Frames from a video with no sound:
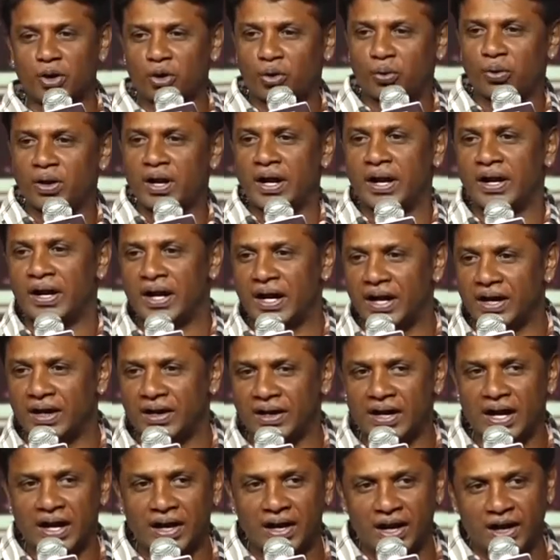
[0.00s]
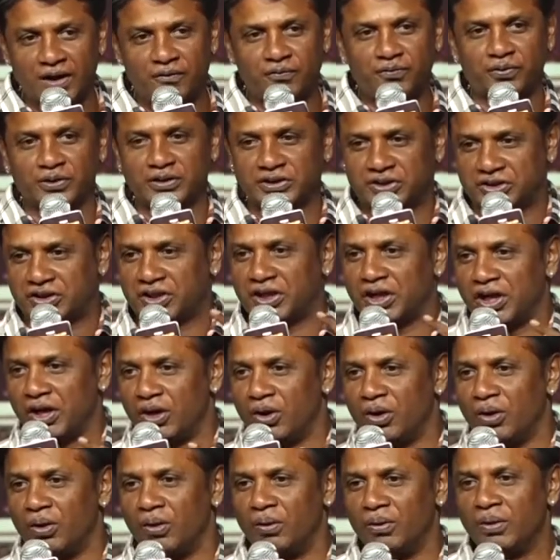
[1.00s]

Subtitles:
kuda na life history lo